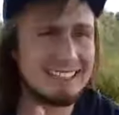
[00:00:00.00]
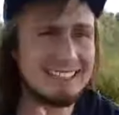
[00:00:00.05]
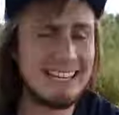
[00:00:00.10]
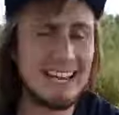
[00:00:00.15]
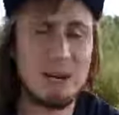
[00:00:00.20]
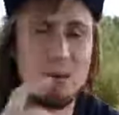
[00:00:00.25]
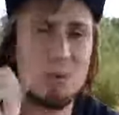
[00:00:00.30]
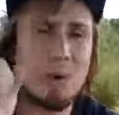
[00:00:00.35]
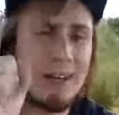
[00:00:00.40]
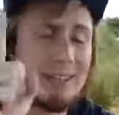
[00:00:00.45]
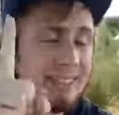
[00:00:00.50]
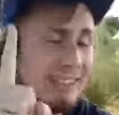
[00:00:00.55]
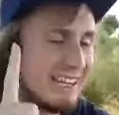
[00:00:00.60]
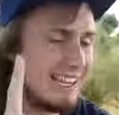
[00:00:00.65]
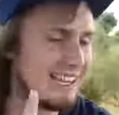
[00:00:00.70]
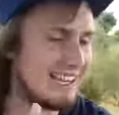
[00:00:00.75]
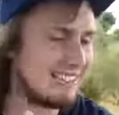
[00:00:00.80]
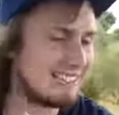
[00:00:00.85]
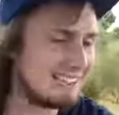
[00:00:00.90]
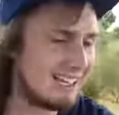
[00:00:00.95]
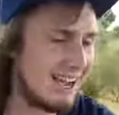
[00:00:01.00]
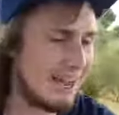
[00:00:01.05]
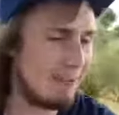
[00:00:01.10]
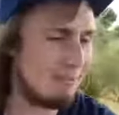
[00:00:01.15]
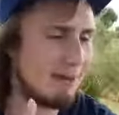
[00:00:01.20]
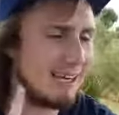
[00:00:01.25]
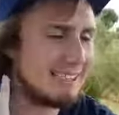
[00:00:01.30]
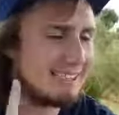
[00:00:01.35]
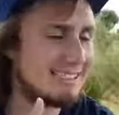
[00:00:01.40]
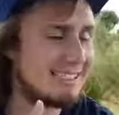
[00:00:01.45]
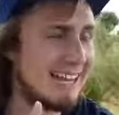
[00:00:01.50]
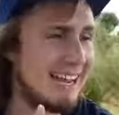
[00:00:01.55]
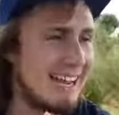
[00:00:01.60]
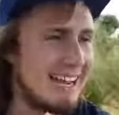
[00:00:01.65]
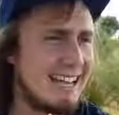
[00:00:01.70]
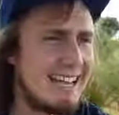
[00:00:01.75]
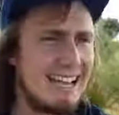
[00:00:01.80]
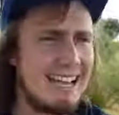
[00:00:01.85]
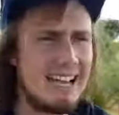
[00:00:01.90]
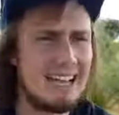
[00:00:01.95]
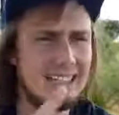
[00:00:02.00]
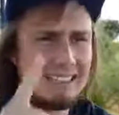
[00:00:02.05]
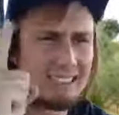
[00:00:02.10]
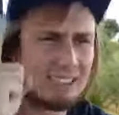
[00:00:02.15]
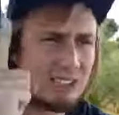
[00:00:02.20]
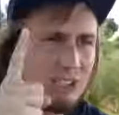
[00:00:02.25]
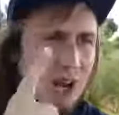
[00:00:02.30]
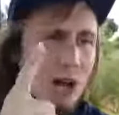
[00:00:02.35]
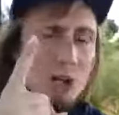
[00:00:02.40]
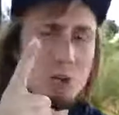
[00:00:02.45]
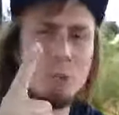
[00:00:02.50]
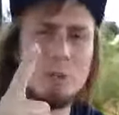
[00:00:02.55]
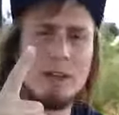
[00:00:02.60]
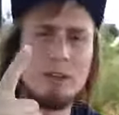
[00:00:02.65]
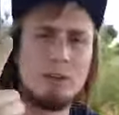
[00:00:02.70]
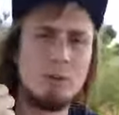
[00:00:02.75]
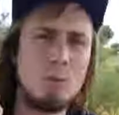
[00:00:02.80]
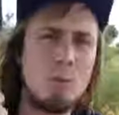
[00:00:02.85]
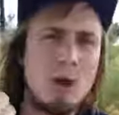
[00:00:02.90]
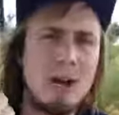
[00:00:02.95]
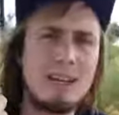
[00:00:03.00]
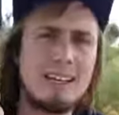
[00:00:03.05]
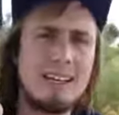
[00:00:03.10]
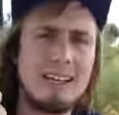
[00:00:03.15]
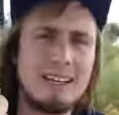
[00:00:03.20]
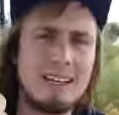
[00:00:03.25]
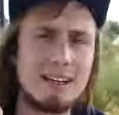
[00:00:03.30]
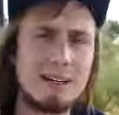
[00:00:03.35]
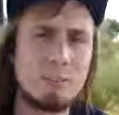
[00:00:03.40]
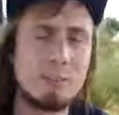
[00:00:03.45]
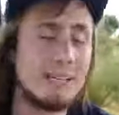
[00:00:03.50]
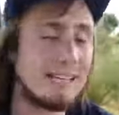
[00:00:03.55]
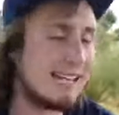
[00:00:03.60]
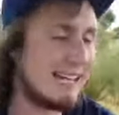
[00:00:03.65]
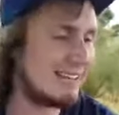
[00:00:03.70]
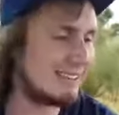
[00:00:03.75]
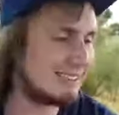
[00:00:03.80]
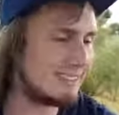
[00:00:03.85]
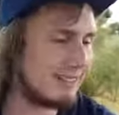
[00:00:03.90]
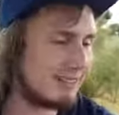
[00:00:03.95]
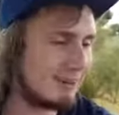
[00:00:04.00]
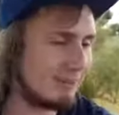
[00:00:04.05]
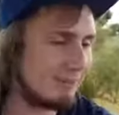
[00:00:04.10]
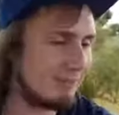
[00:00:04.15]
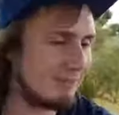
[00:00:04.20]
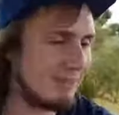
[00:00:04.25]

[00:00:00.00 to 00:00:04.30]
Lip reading: Take one thing at a time. Let's say start with working a little bit later.